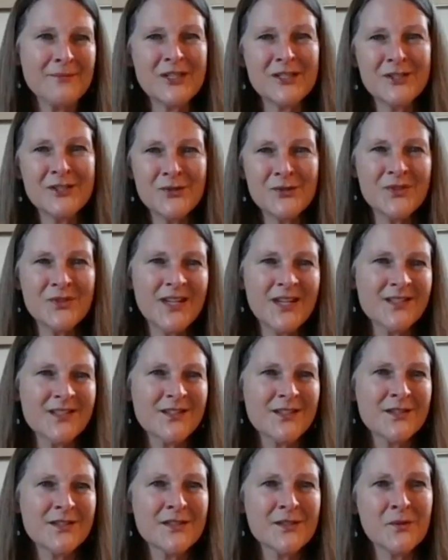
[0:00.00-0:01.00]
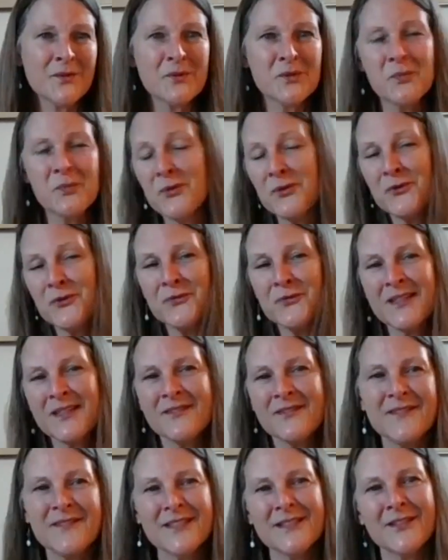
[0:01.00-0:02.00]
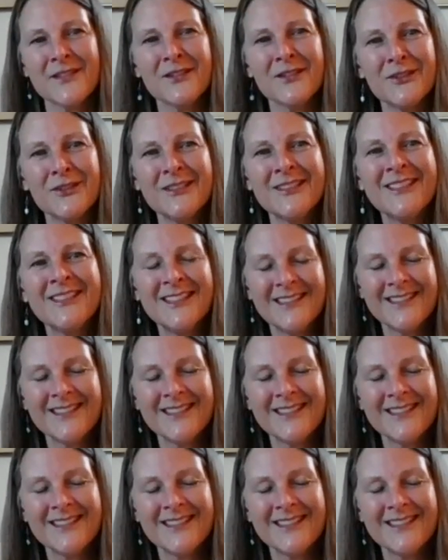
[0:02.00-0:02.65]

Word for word: She had 2 sessions. There was proof in the physical